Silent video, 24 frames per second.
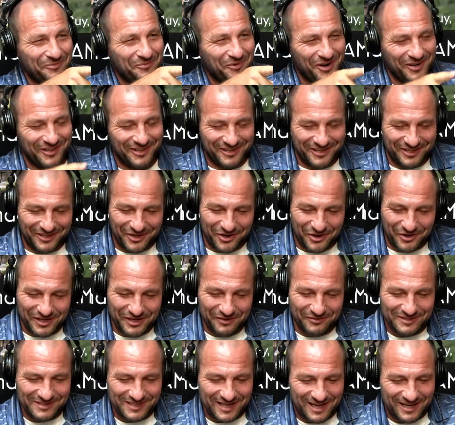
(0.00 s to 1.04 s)
Bill Maher. There you go.
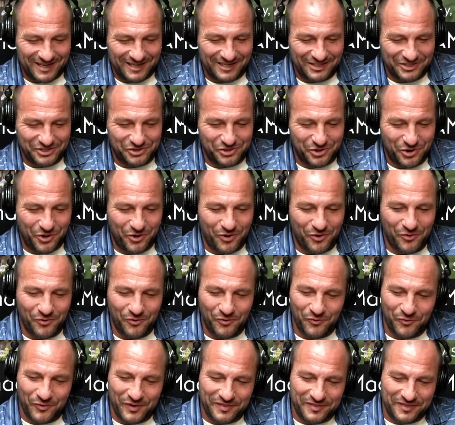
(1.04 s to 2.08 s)
He was on his show
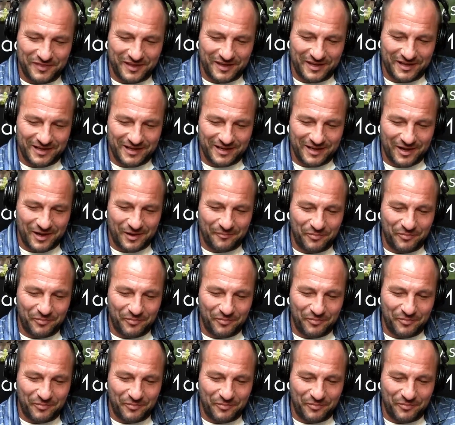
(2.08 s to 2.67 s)
with a,